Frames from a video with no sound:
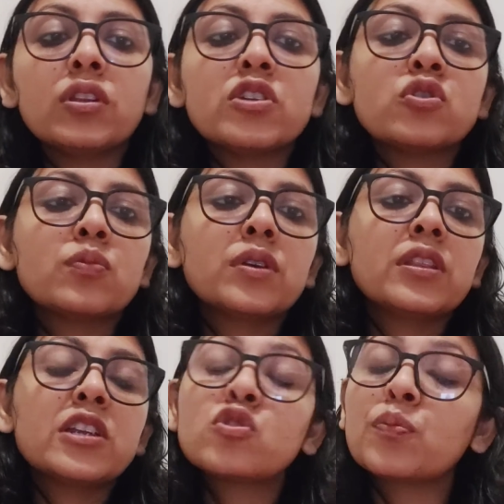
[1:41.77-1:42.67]
There
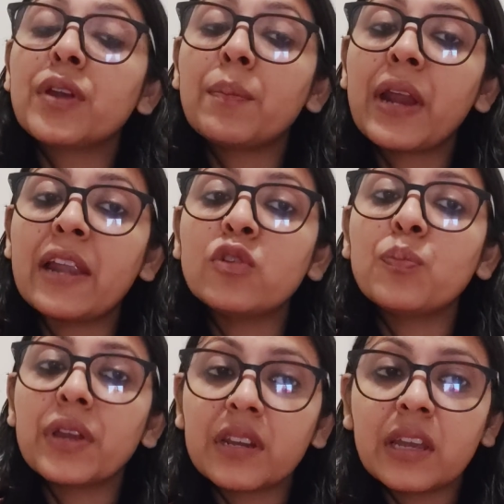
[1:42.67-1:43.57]
should be a brand new
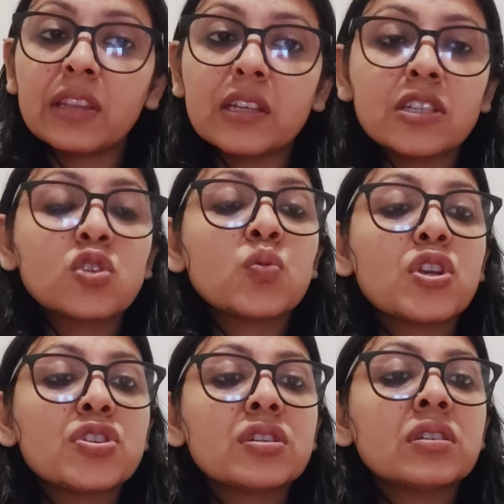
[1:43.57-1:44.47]
beginning in the
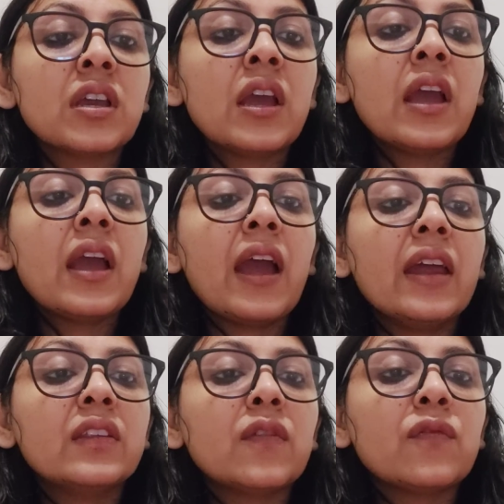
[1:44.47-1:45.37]
situation,
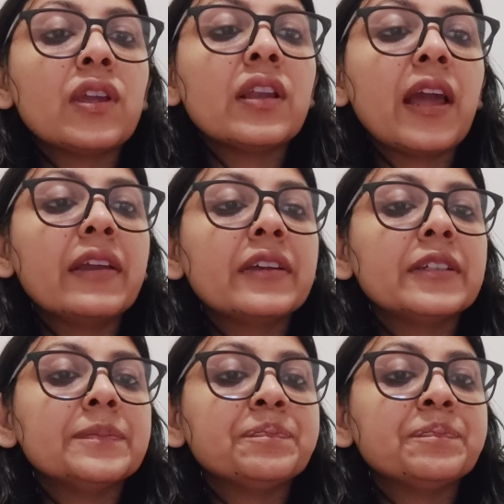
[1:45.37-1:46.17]
and they feel like